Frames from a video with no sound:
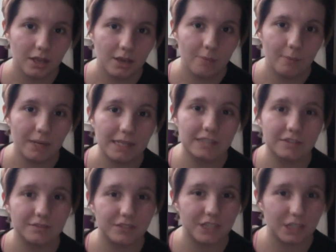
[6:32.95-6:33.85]
make
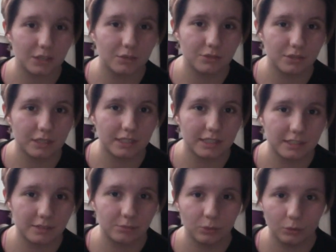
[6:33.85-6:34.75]
this video so that
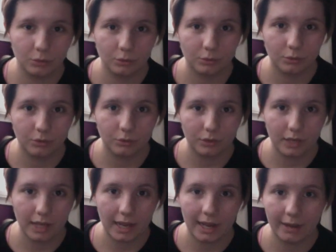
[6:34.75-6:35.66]
there's more
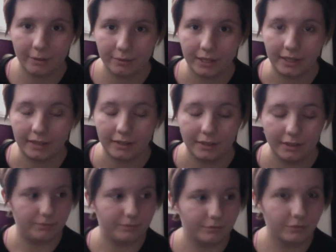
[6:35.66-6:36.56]
out there
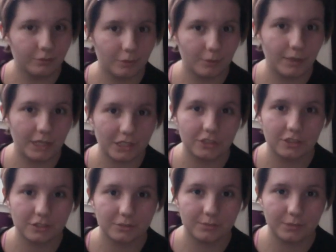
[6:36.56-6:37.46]
from a
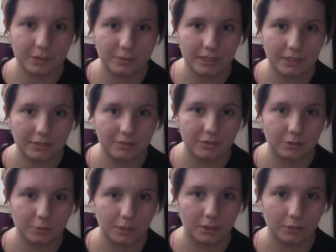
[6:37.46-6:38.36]
patient's perspective
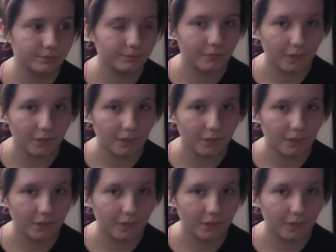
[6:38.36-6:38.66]
as well.